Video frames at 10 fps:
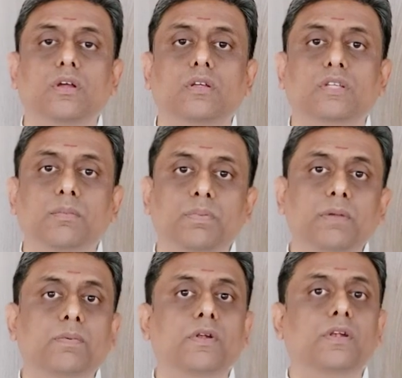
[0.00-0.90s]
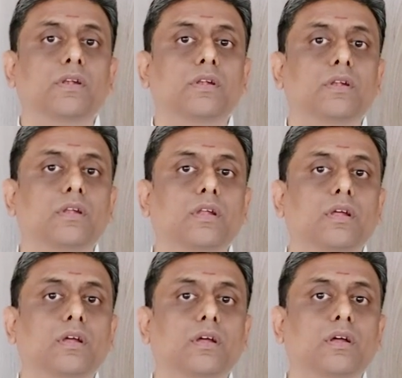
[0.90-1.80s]
some people
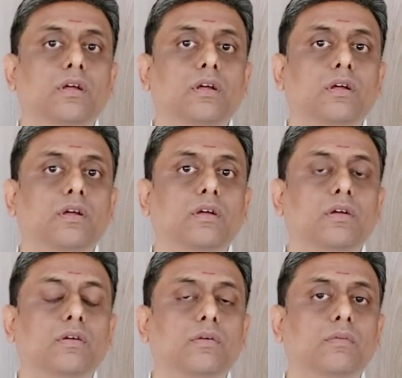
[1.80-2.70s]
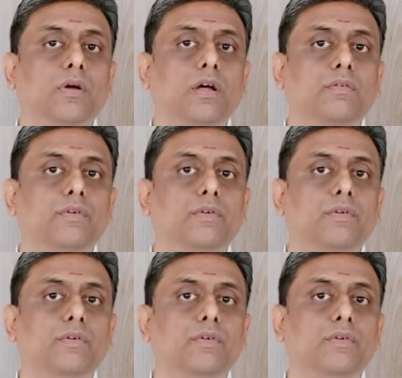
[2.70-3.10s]
are